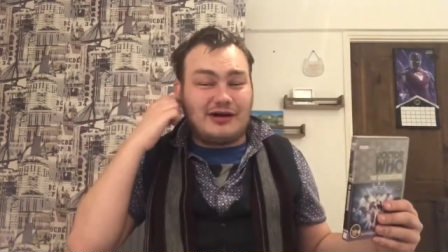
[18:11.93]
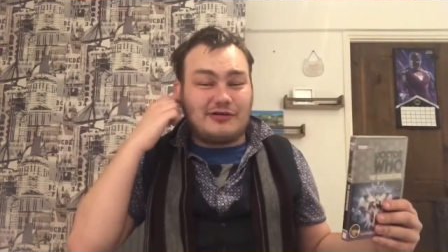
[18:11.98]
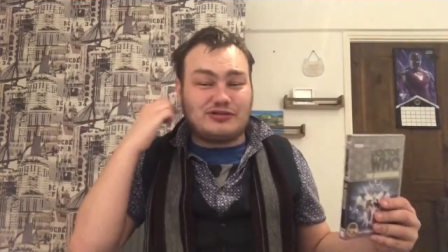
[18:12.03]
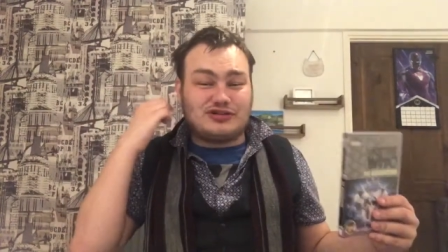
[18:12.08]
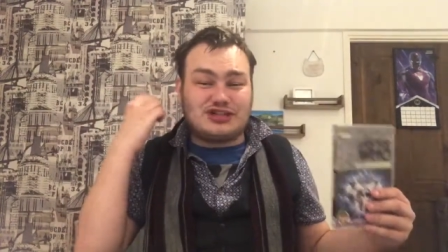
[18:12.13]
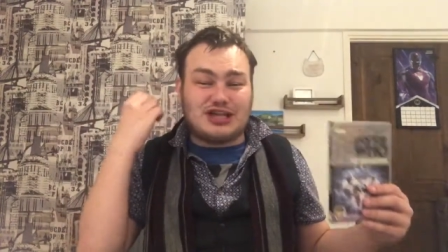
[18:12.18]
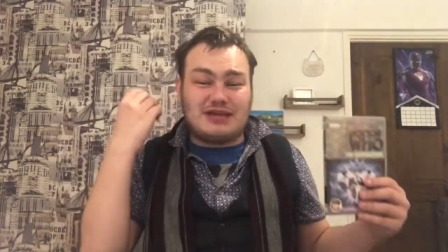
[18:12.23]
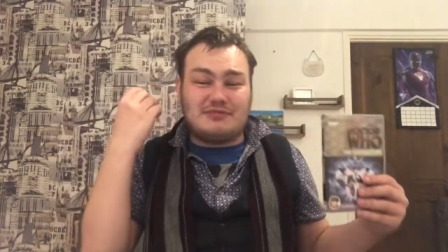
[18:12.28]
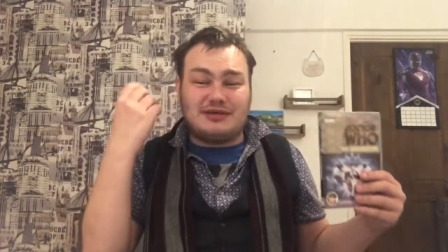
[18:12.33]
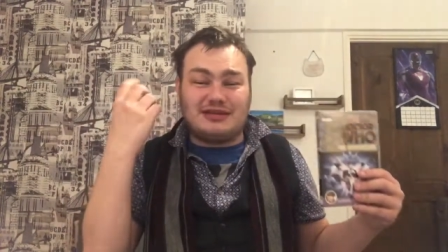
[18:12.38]

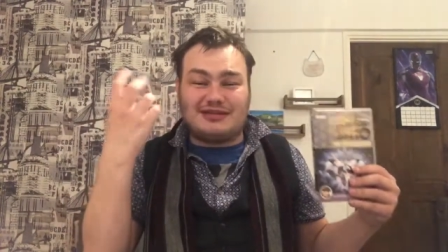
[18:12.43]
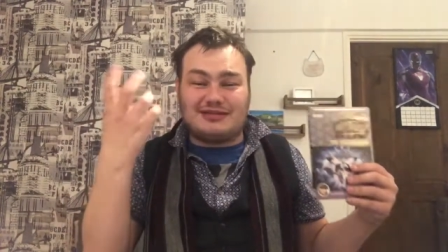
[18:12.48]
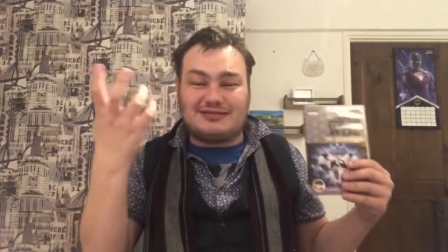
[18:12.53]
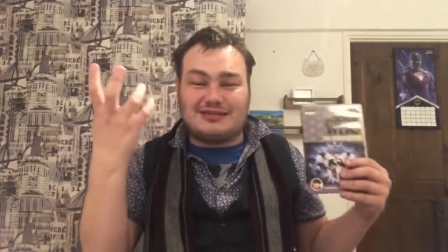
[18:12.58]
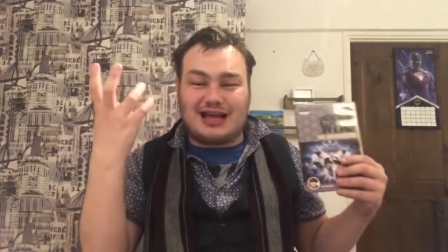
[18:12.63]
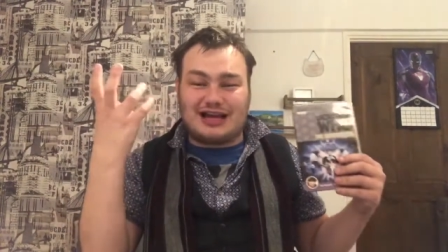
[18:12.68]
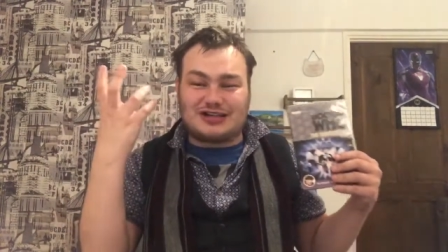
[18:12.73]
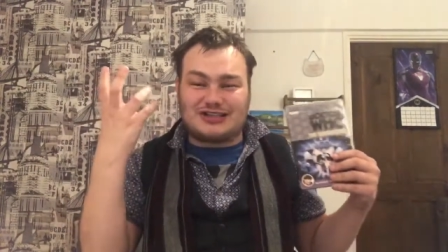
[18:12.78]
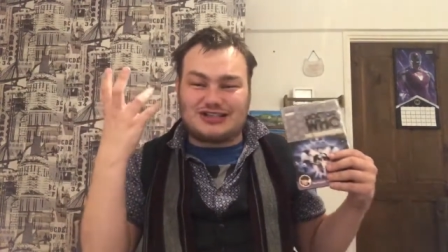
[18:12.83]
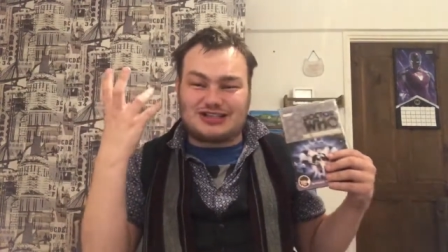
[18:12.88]
Jamie doesn't
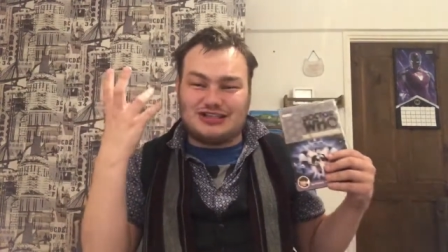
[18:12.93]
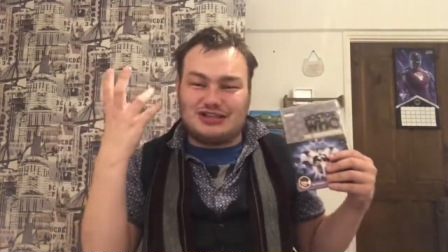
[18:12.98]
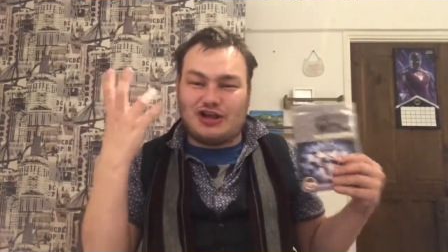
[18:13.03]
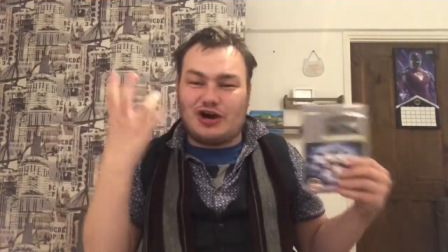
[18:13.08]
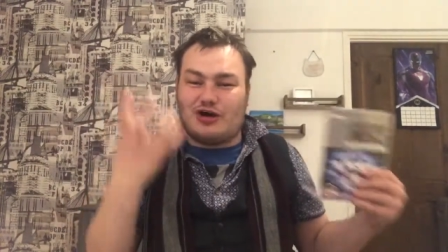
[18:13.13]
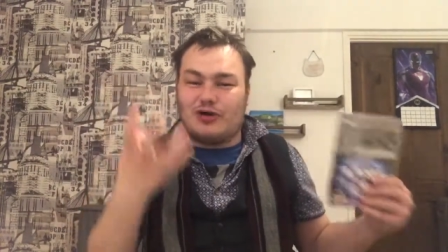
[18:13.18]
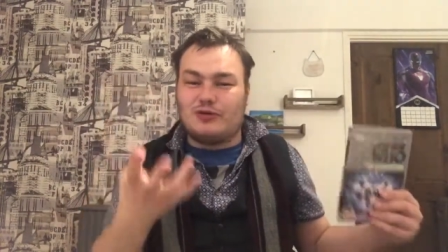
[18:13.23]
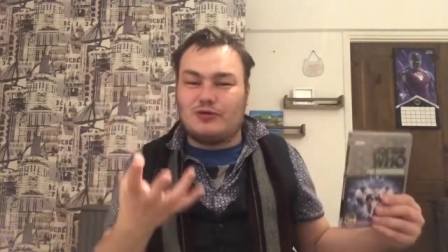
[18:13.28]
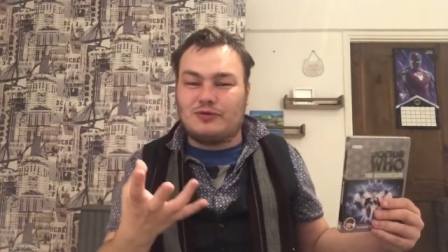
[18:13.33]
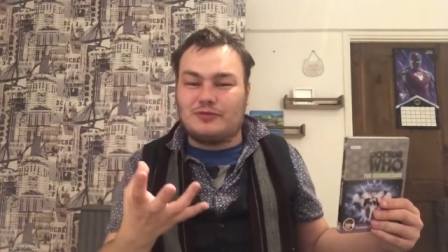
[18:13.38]
actually
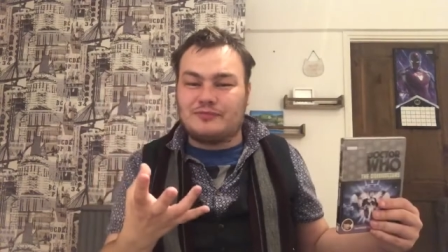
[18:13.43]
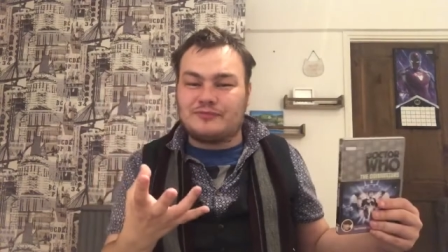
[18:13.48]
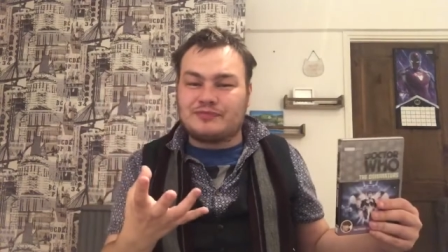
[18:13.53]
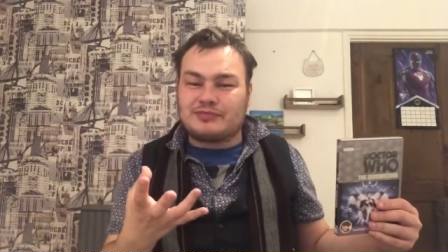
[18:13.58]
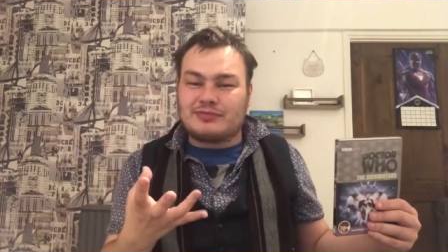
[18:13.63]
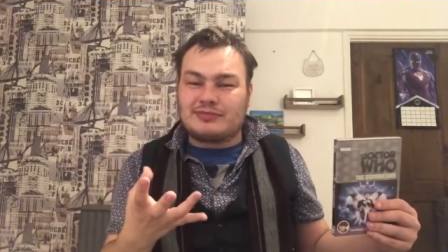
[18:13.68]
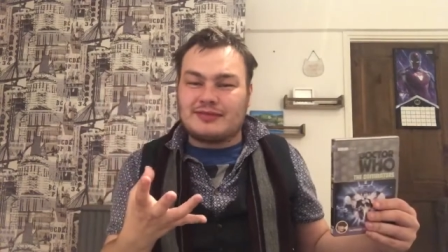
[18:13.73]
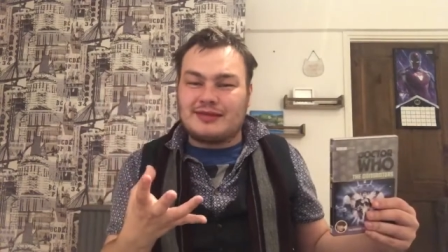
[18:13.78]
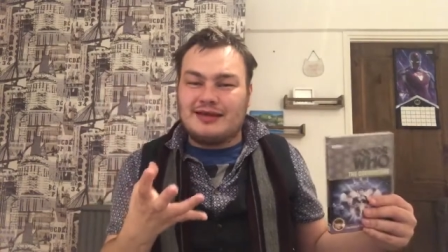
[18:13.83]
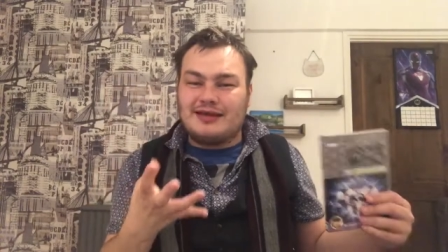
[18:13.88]
know
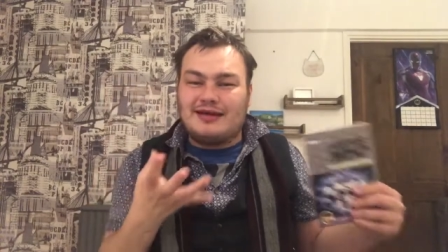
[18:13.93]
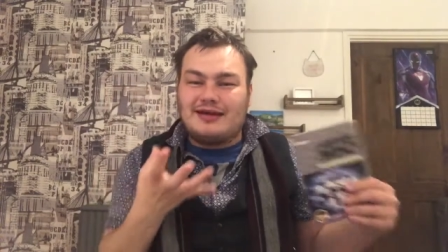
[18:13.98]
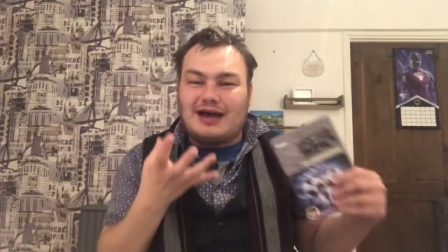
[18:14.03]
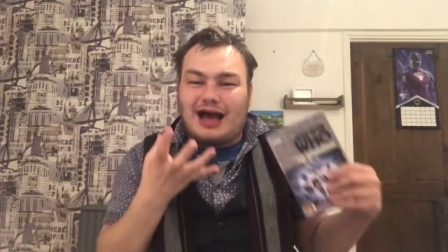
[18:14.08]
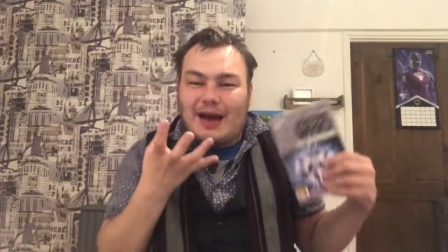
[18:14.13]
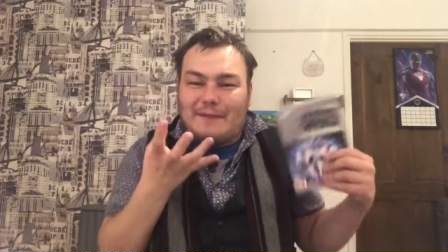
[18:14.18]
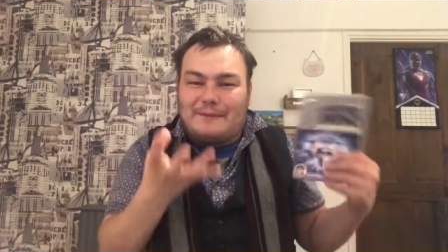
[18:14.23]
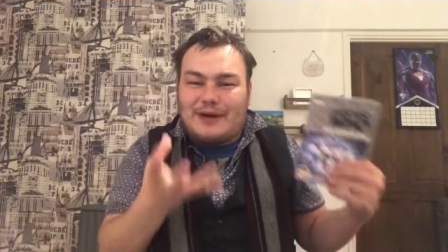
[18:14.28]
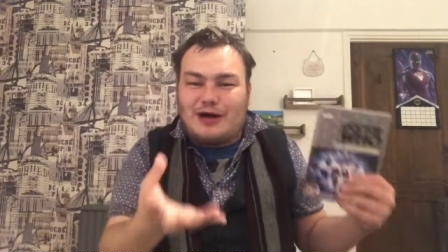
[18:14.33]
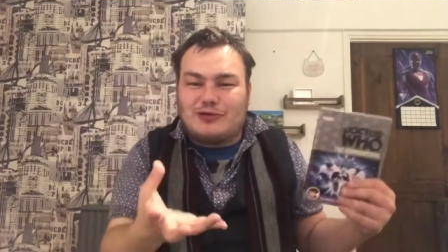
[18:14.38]

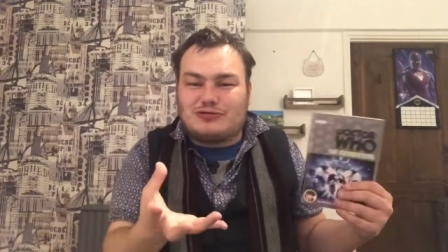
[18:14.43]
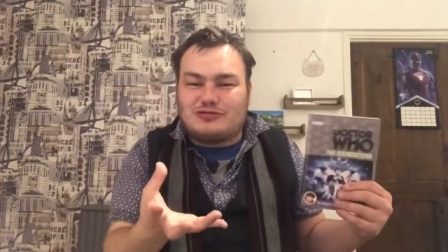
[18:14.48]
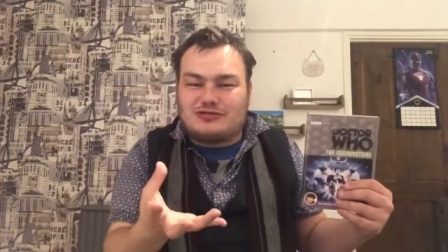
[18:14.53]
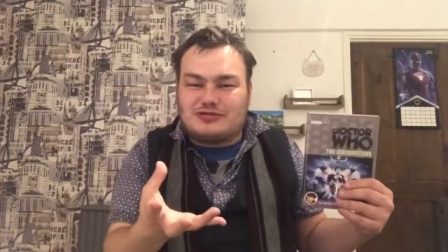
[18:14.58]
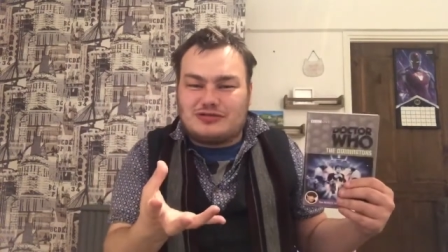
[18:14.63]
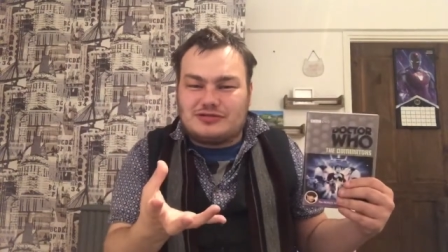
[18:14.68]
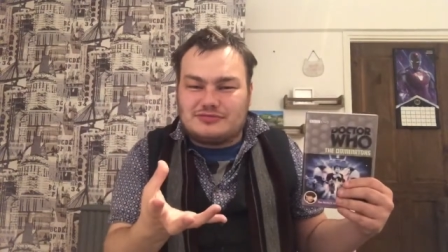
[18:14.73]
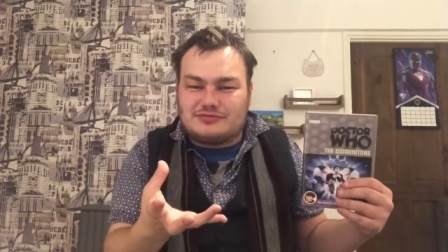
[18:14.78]
about